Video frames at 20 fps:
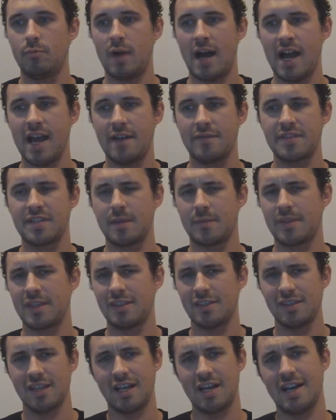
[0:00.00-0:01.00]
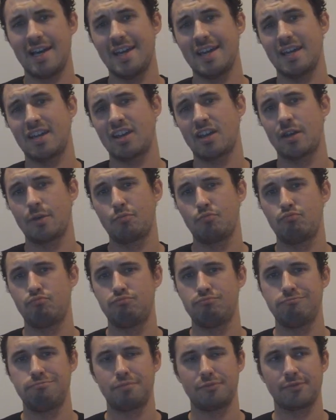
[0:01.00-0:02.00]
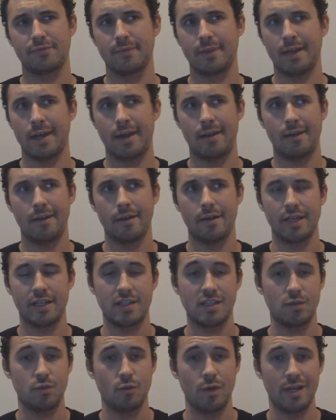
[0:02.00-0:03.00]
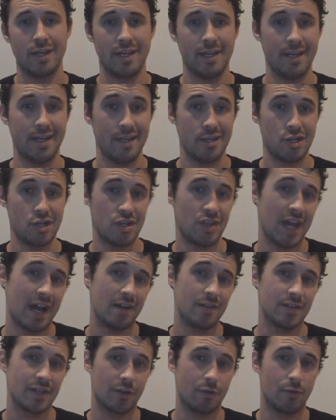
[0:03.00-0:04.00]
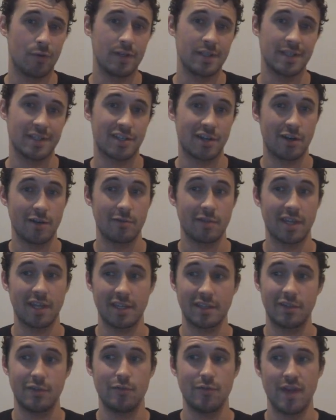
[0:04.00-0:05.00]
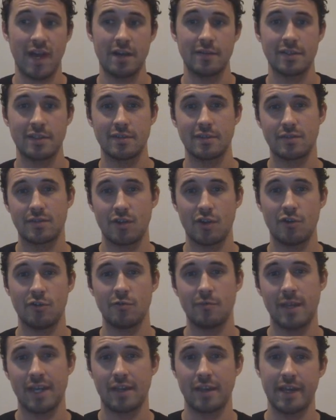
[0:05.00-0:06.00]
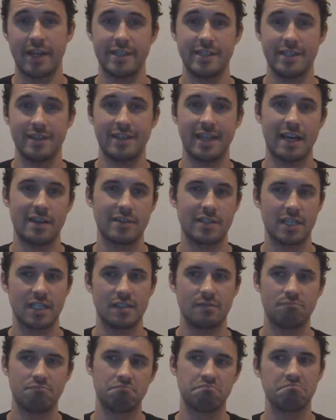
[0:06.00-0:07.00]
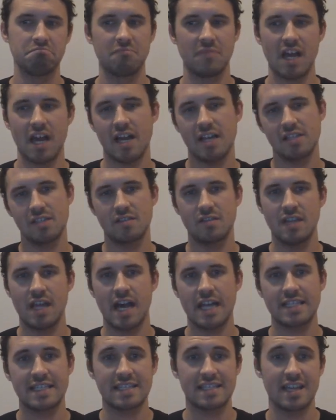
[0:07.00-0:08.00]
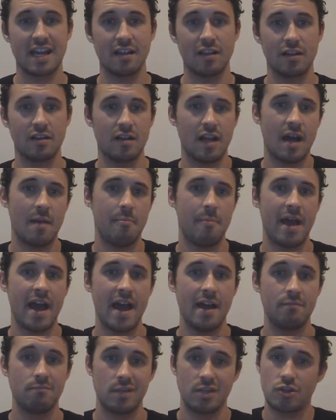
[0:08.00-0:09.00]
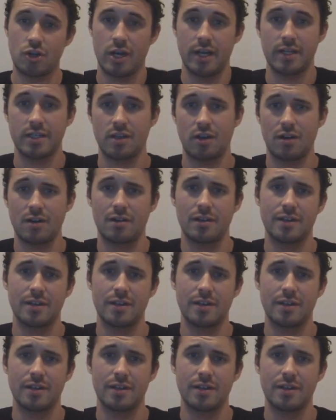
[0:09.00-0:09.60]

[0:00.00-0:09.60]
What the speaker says: have something like, I don't know, like 20-ish thousand coins. I started with like 2,000, so making 18,000, not stellar, not bad, but trading's harder